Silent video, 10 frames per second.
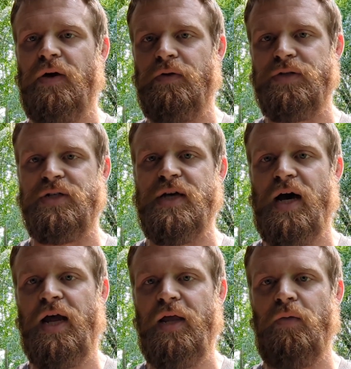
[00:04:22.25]
others to
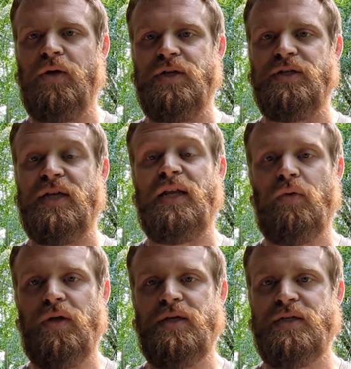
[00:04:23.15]
die, which is
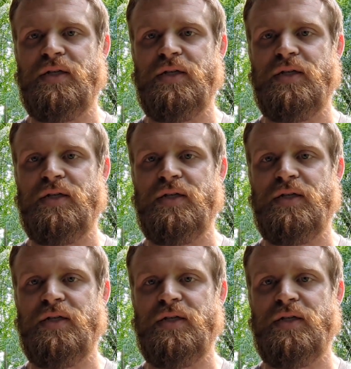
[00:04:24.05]
iniquitous.